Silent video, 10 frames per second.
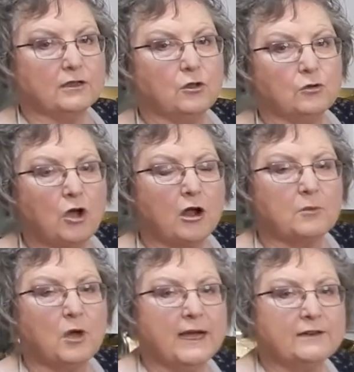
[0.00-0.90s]
a low
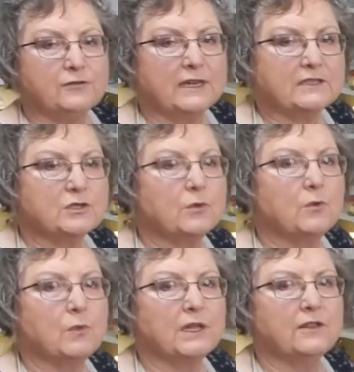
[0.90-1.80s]
carbohydrate, so
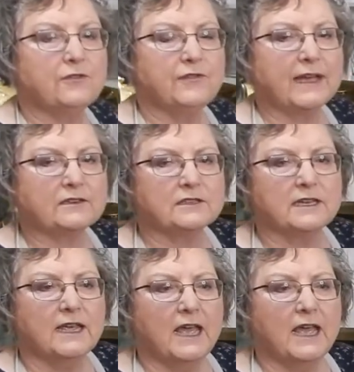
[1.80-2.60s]
it will affect